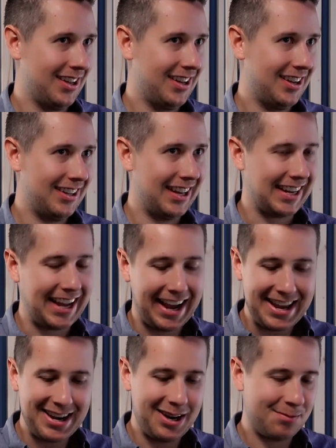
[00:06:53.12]
Like I
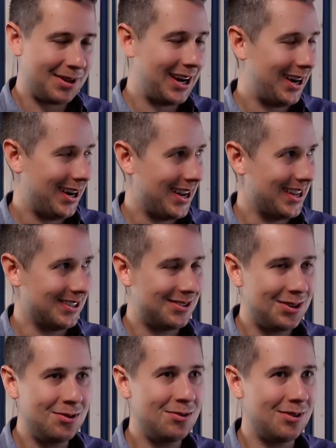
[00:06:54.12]
ended up carrying
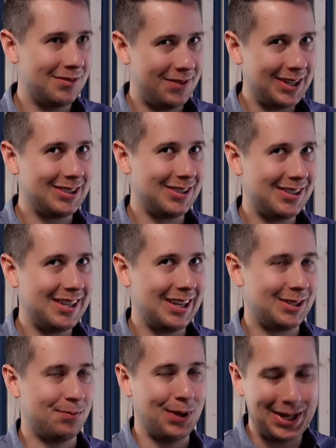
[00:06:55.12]
2 fix-it sticks
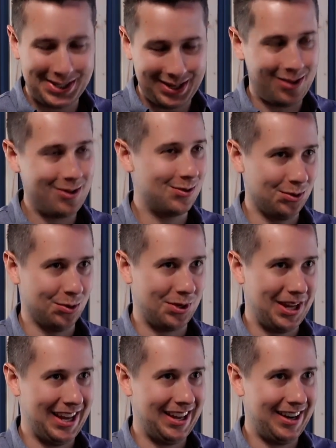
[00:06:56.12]
plus another
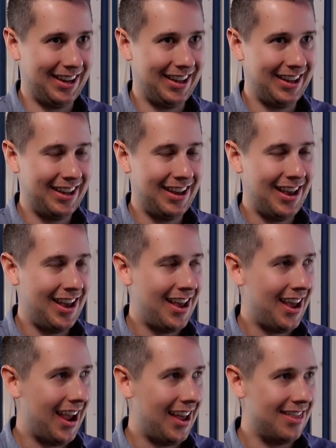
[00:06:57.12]
toolkit,
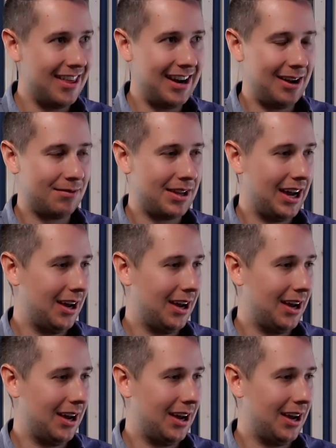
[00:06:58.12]
and then I've got